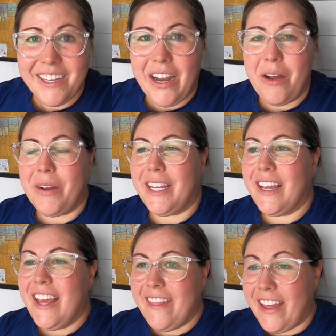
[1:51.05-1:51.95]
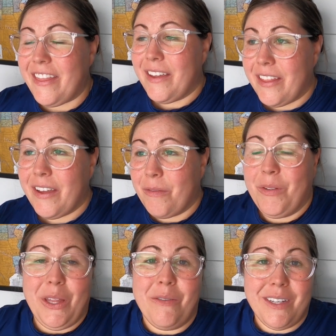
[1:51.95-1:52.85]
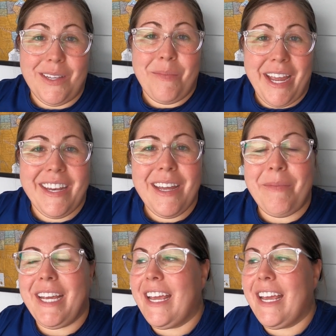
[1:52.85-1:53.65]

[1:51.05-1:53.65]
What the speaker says: knowing that there really was a pandemic.